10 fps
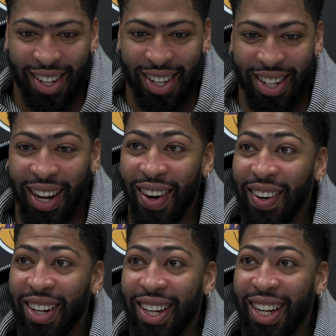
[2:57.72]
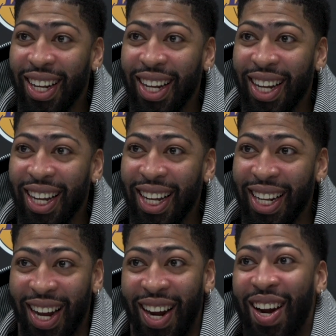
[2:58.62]
Oh, the, they heard. Are you stupid?
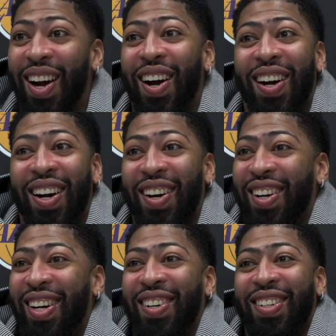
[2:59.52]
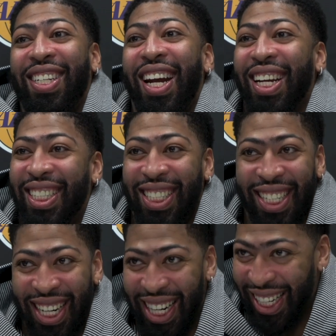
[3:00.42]
I have it all the time.